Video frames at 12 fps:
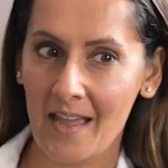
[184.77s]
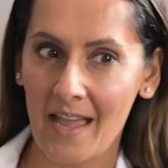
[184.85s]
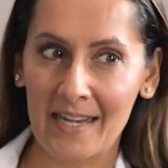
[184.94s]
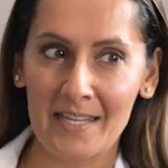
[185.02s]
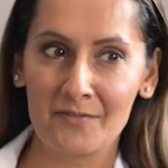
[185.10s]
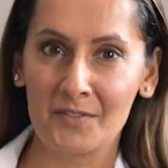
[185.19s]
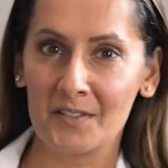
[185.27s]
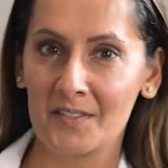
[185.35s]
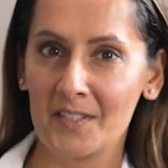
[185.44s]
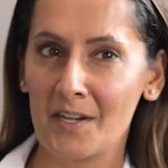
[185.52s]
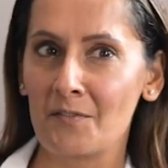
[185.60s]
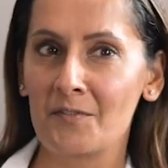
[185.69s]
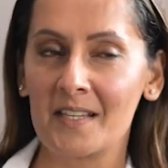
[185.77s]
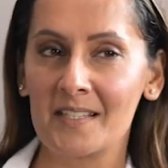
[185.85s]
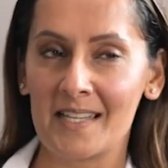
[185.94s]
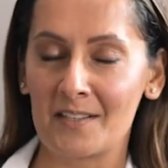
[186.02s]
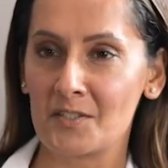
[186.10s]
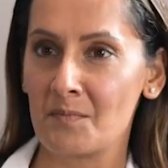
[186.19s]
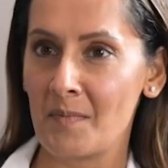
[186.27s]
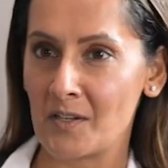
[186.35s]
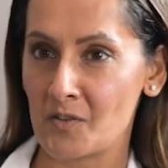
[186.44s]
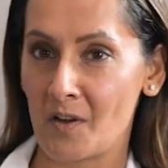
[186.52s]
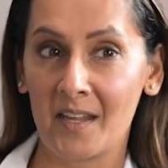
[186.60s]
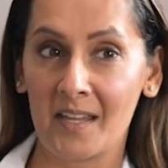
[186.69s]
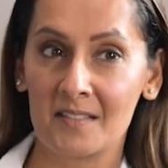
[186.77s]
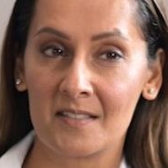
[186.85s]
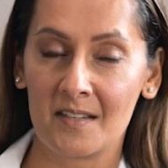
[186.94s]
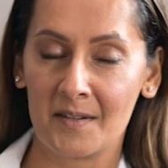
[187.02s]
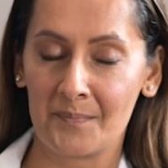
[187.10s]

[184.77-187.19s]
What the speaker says: And even, things down to I had